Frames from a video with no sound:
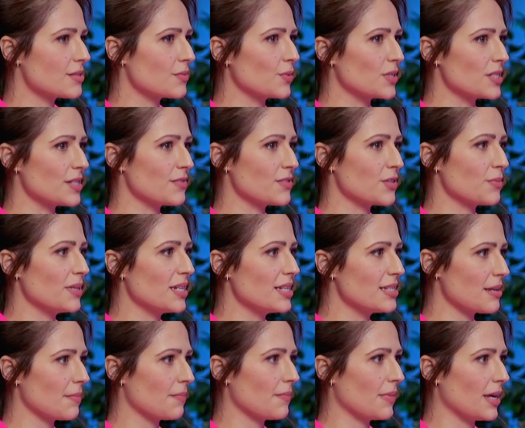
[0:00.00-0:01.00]
was if somebody
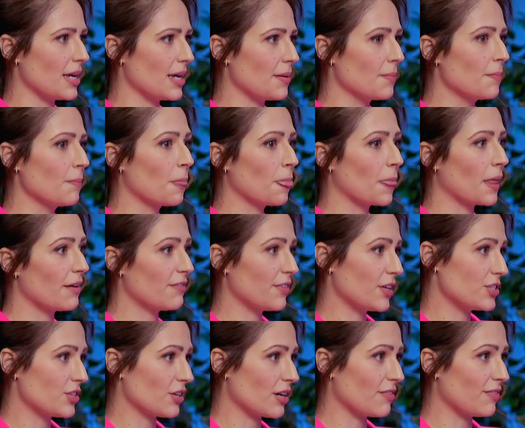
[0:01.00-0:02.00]
sent me a
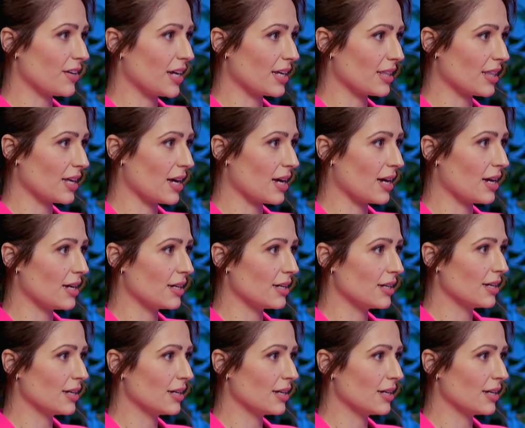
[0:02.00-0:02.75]
photograph like that,